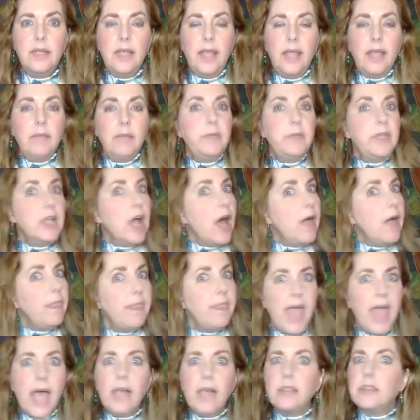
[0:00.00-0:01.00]
And
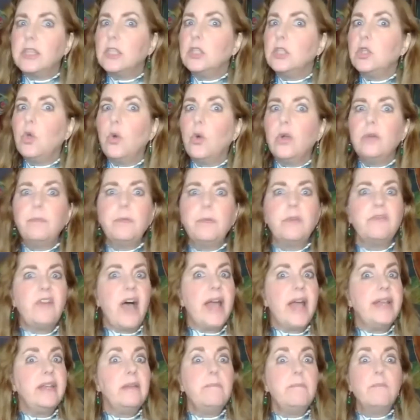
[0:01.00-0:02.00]
beyond that, the Lord
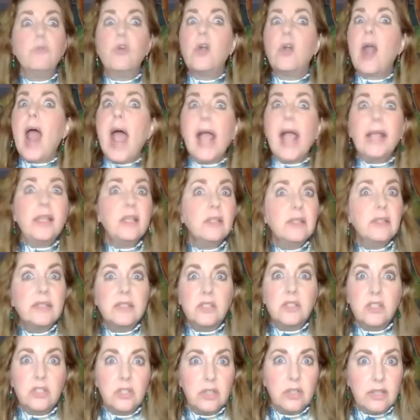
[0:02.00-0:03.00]
provided
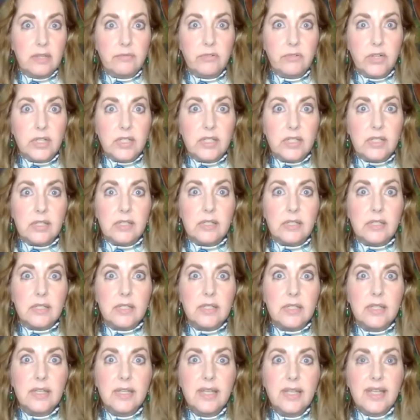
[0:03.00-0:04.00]
miraculous
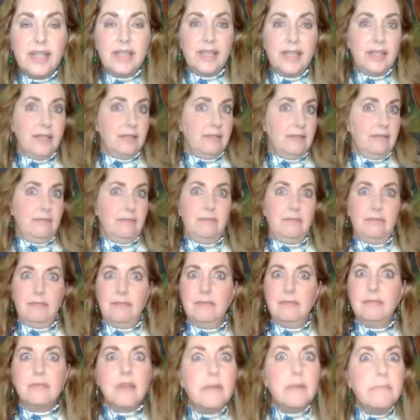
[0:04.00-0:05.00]
deliverances.
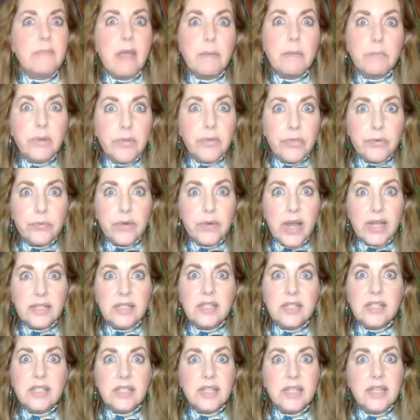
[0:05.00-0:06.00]
Remember the
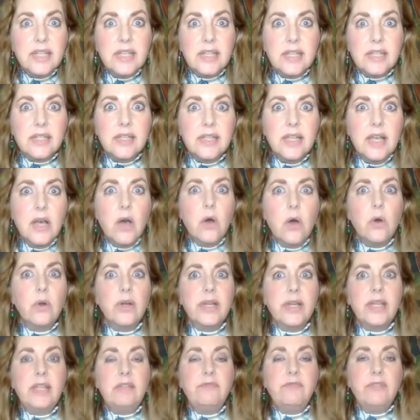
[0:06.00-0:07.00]
Red Sea,
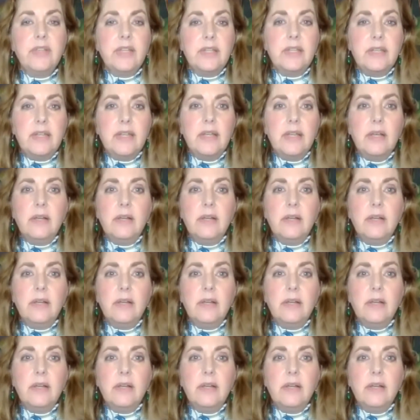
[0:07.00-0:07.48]
or even